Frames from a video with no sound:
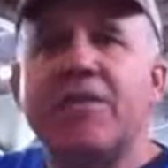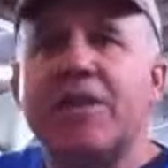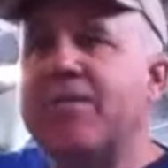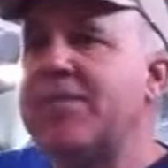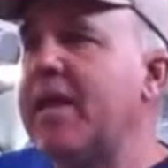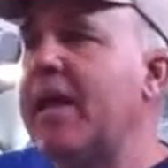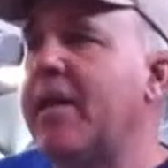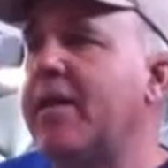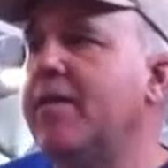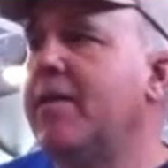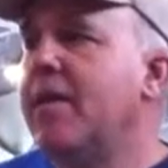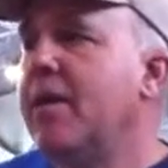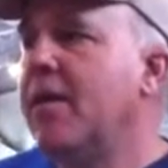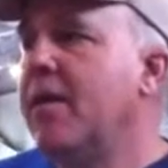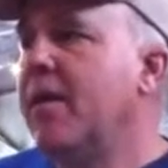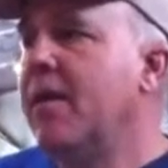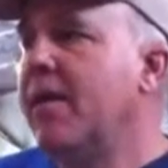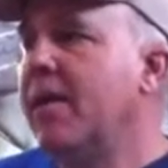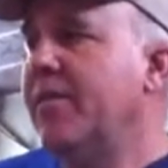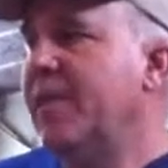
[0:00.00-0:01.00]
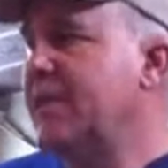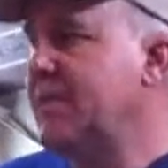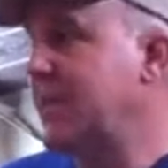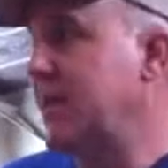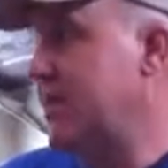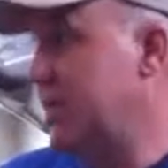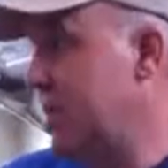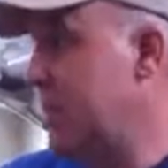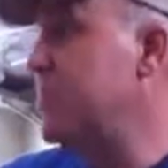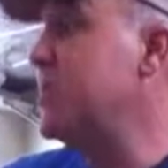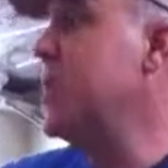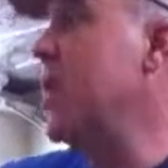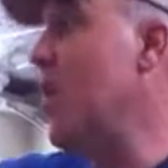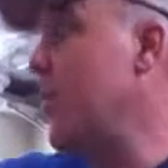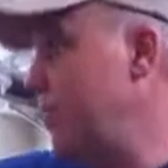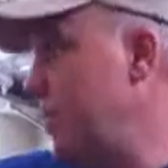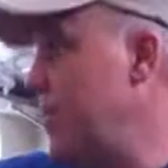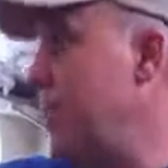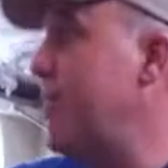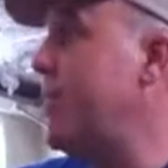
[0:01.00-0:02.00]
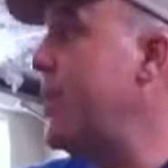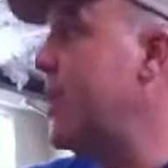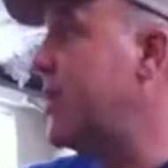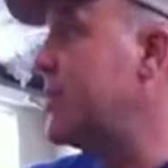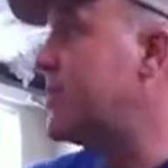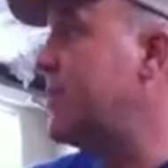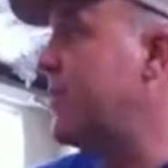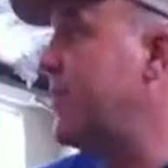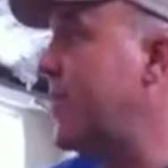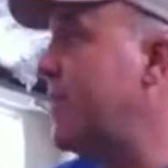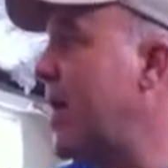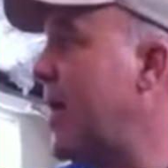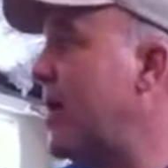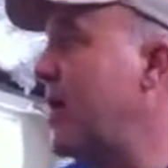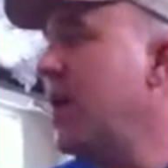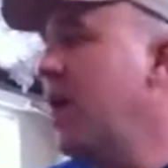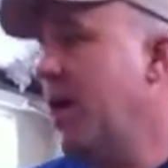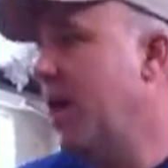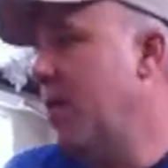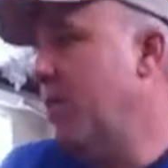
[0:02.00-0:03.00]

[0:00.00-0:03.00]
ever get that, unless he does it himself, and maybe he gets the feedback.